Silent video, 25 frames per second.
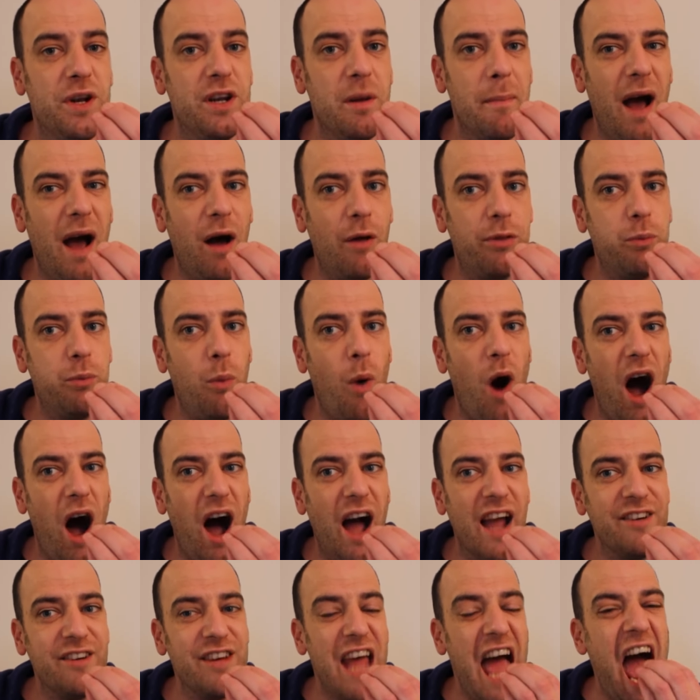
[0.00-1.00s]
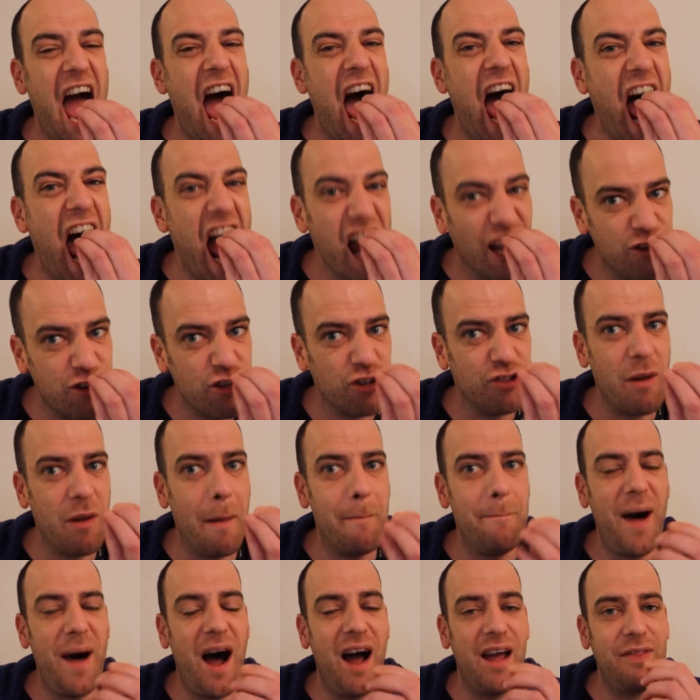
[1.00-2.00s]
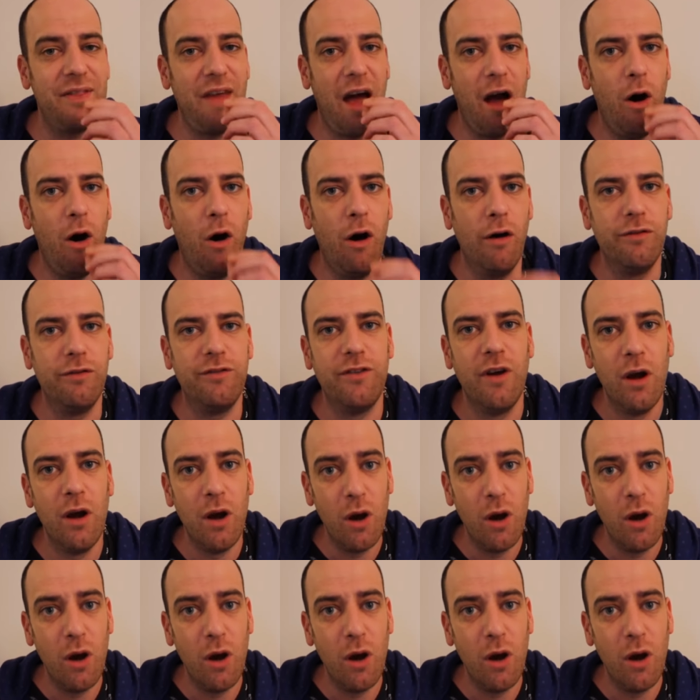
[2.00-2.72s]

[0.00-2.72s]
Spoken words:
Open your mouth wide and just bite that off.